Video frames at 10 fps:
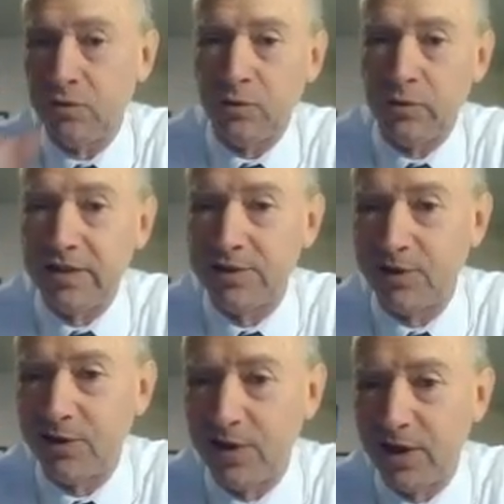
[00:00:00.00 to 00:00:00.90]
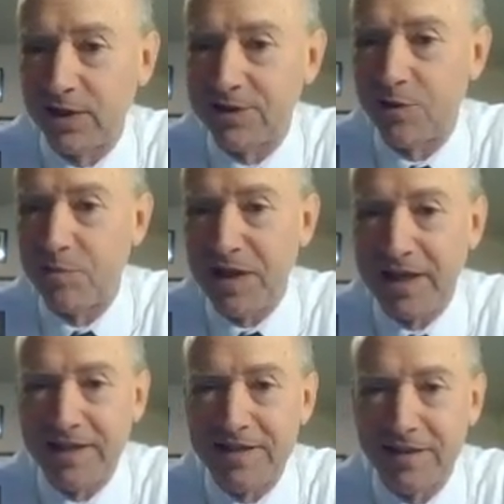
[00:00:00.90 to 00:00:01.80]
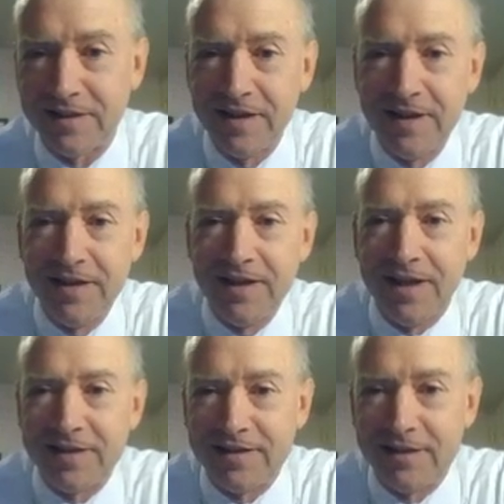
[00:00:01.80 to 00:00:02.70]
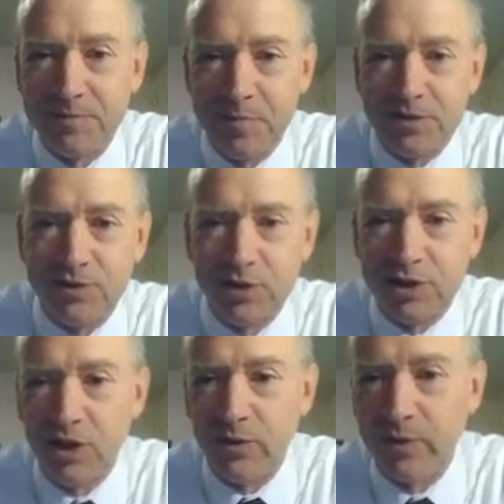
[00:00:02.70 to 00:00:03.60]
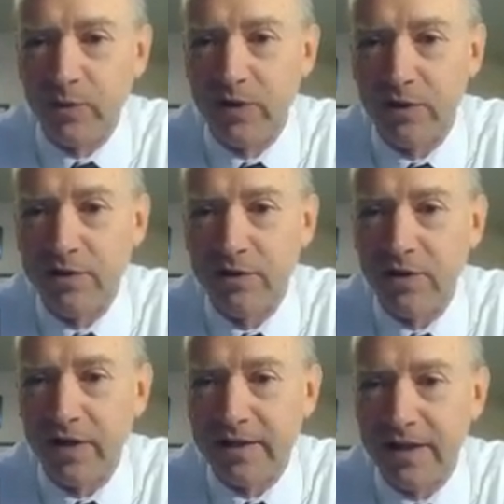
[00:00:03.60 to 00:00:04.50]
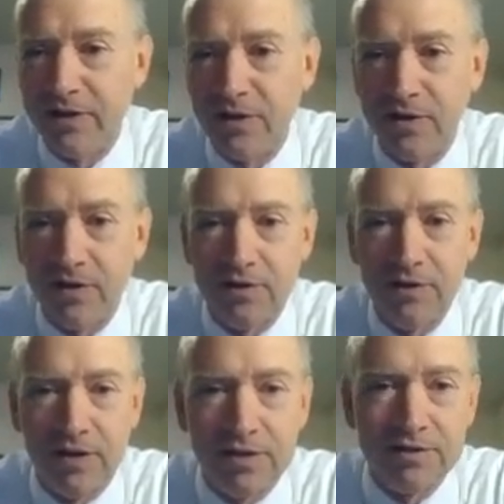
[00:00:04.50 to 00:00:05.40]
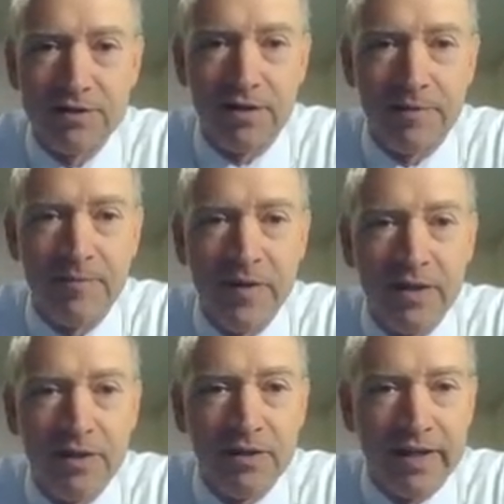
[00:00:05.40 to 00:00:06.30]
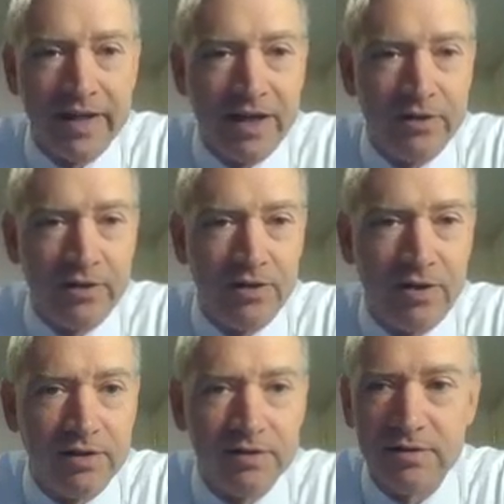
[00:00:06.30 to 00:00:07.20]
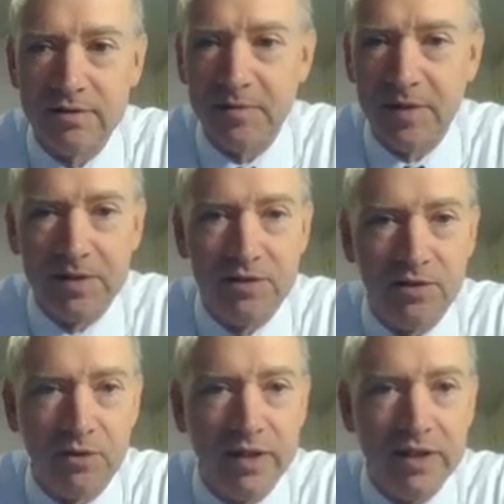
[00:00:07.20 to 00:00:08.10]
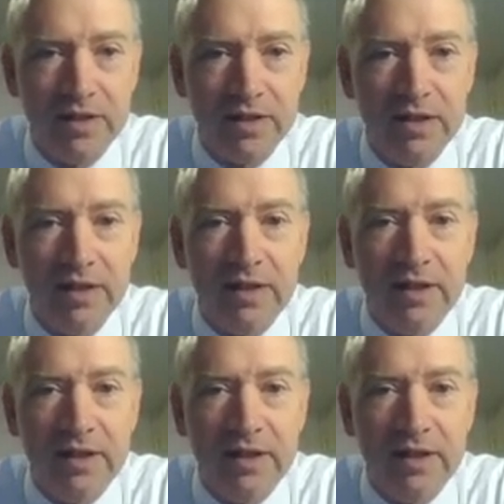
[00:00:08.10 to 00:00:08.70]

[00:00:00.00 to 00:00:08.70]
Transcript: Trees are the lungs of the planet, and as this picture is showing, we are cutting down our lungs, cutting out our lungs maybe too quickly.